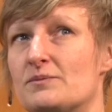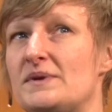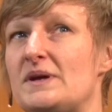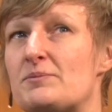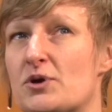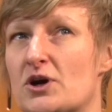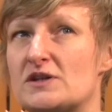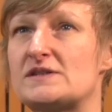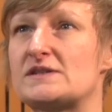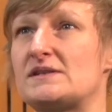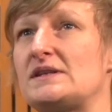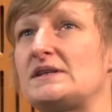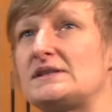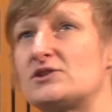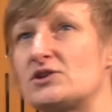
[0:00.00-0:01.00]
me
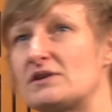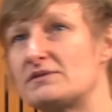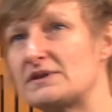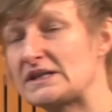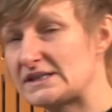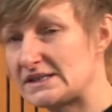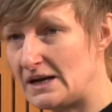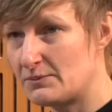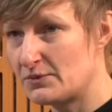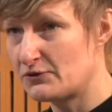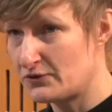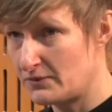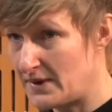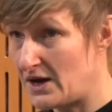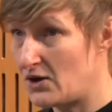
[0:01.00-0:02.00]
personally, to give an example
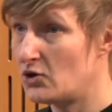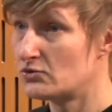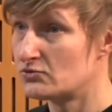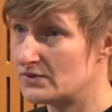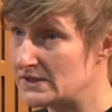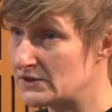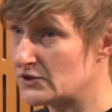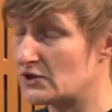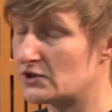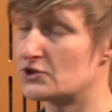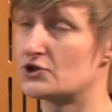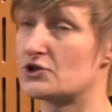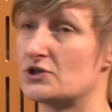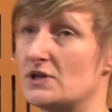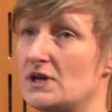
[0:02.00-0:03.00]
from my own
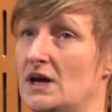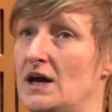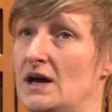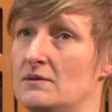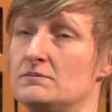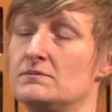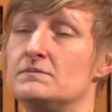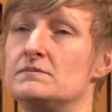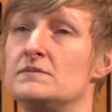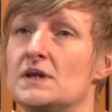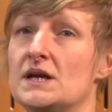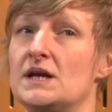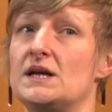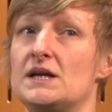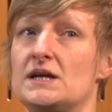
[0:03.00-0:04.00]
research, um,
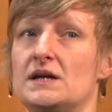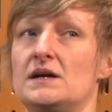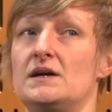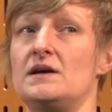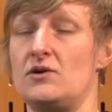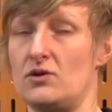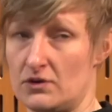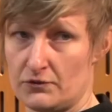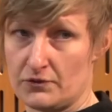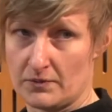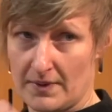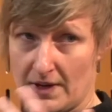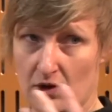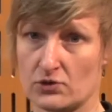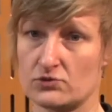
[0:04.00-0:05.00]
or from
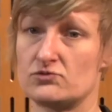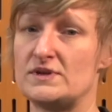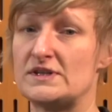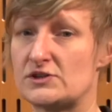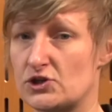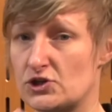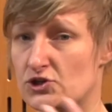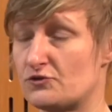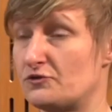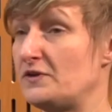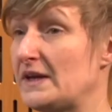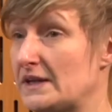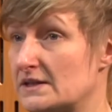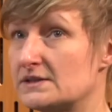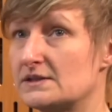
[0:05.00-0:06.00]
my own research
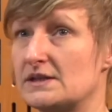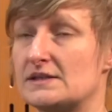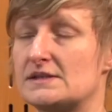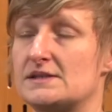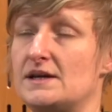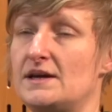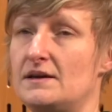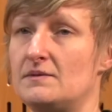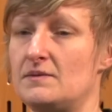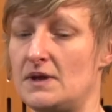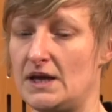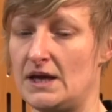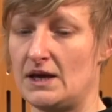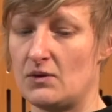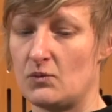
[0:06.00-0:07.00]
field, let's say,
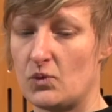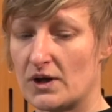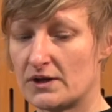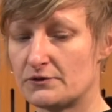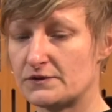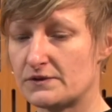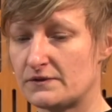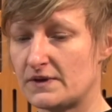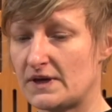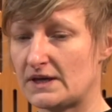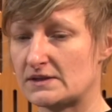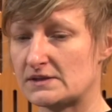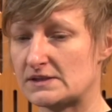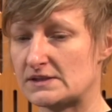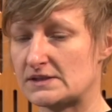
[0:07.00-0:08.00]
one of the
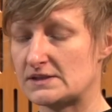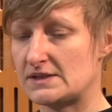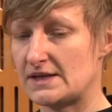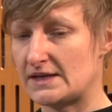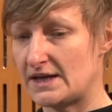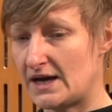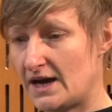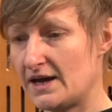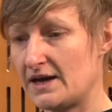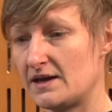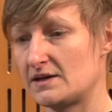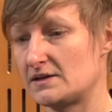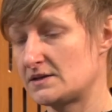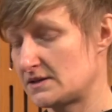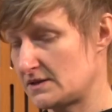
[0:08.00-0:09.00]
things that I
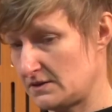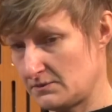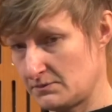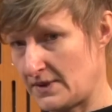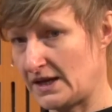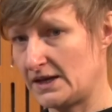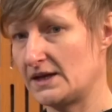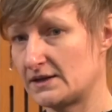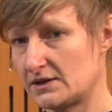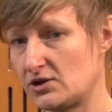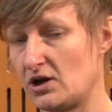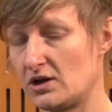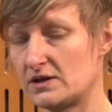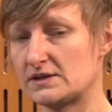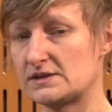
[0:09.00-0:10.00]
and many other
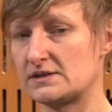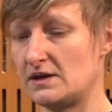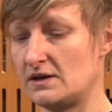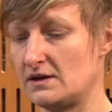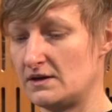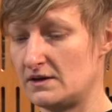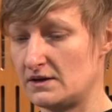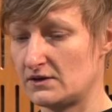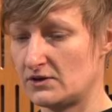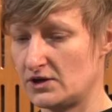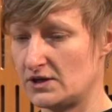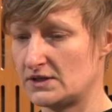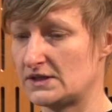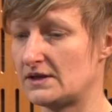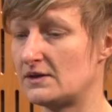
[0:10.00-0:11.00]
colleagues are
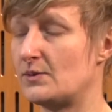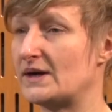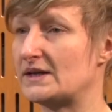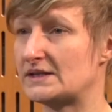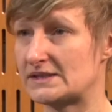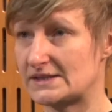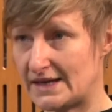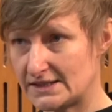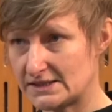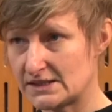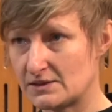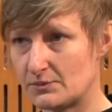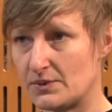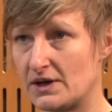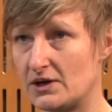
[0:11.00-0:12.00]
currently quite
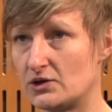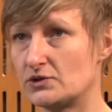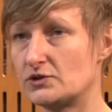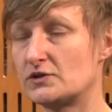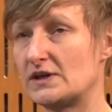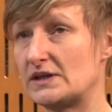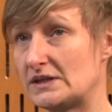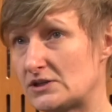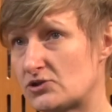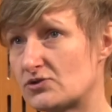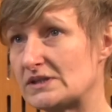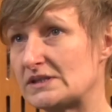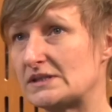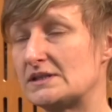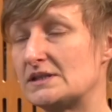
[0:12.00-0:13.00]
excited about and
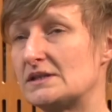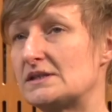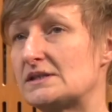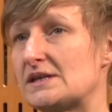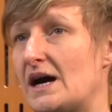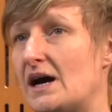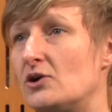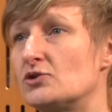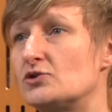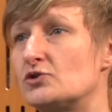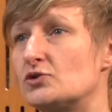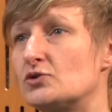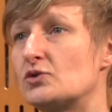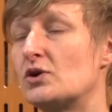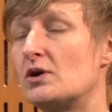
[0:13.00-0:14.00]
interested in is how
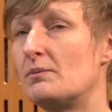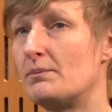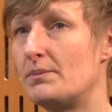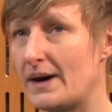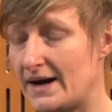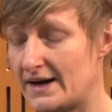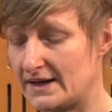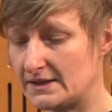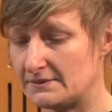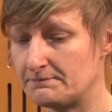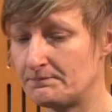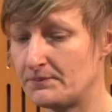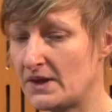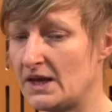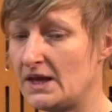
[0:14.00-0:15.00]
to combine